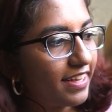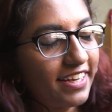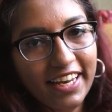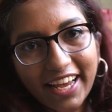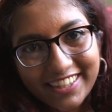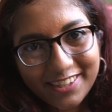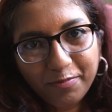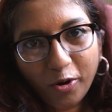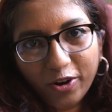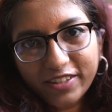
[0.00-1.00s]
the next
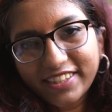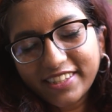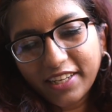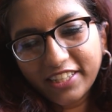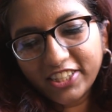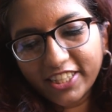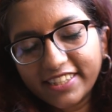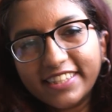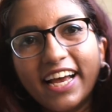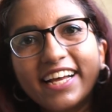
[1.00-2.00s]
box
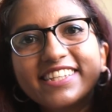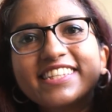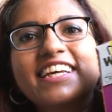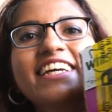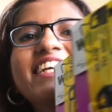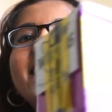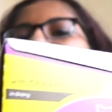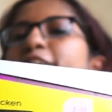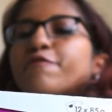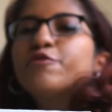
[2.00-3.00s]
just has
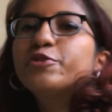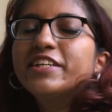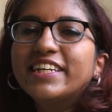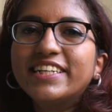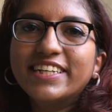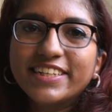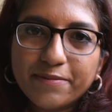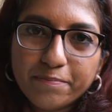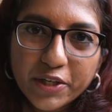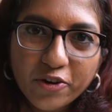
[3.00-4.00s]
cat food in it
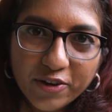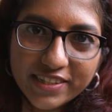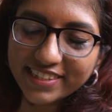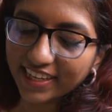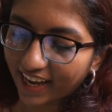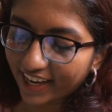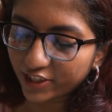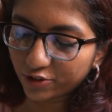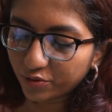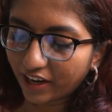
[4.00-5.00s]
because I
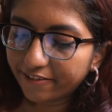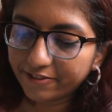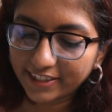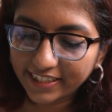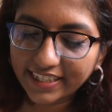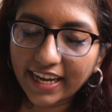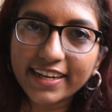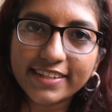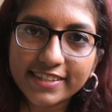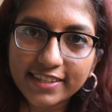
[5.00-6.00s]
do have three
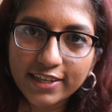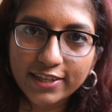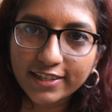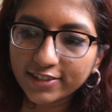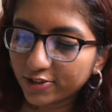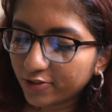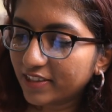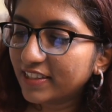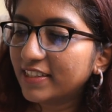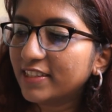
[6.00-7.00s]
cats so
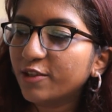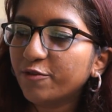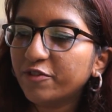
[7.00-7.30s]
this is the